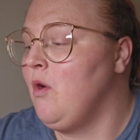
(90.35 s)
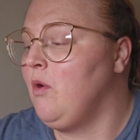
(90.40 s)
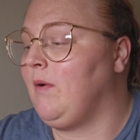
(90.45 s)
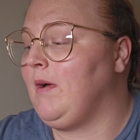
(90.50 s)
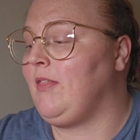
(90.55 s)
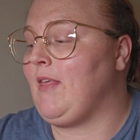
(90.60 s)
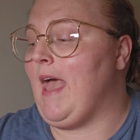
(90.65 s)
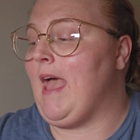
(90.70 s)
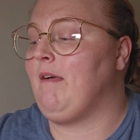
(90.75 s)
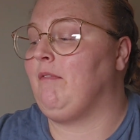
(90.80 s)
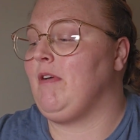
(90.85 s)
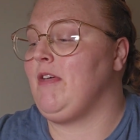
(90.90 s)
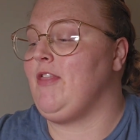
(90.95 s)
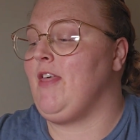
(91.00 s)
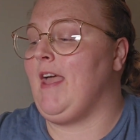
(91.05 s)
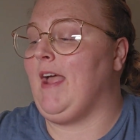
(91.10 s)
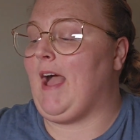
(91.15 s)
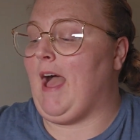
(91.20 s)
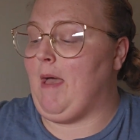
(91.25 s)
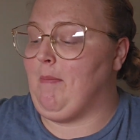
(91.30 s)
with
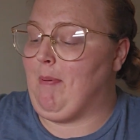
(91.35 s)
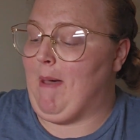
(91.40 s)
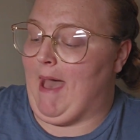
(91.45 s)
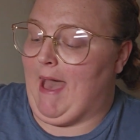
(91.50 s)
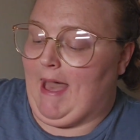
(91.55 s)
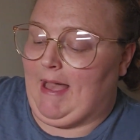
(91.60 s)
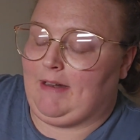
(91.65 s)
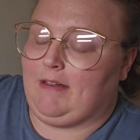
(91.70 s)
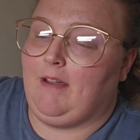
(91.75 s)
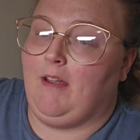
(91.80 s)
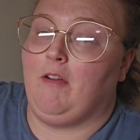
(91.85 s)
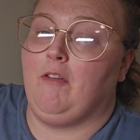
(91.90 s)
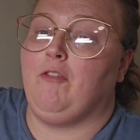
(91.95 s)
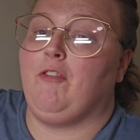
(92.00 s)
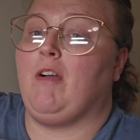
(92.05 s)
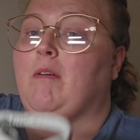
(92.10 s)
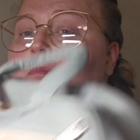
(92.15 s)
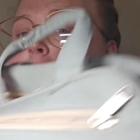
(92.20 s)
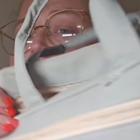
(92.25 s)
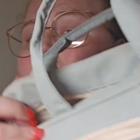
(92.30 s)
everything I packed
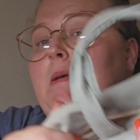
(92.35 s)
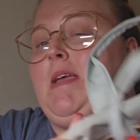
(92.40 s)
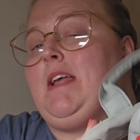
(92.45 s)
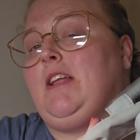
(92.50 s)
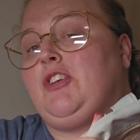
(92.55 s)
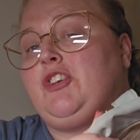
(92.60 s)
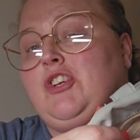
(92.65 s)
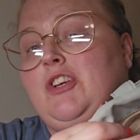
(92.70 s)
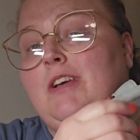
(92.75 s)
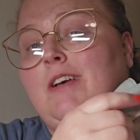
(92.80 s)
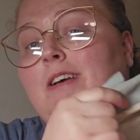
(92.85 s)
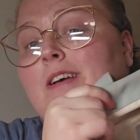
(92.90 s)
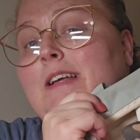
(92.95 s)
from the beach,